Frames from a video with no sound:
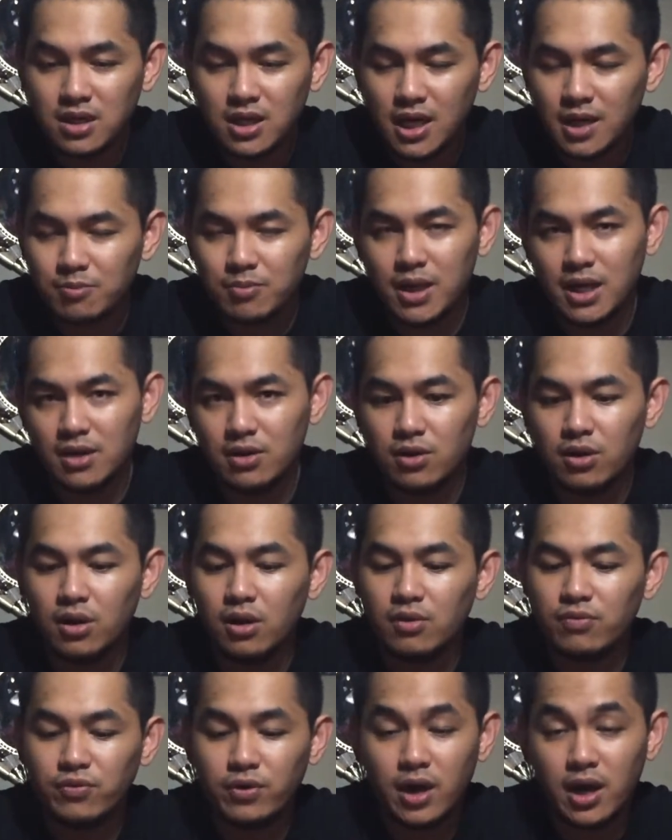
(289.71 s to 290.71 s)
Not bad at
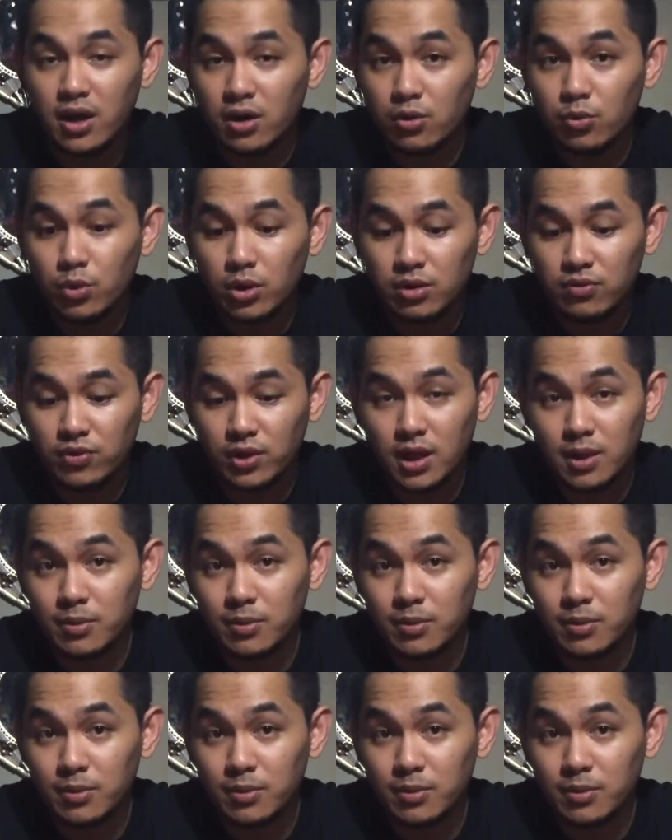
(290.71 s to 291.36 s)
all for ironwood, for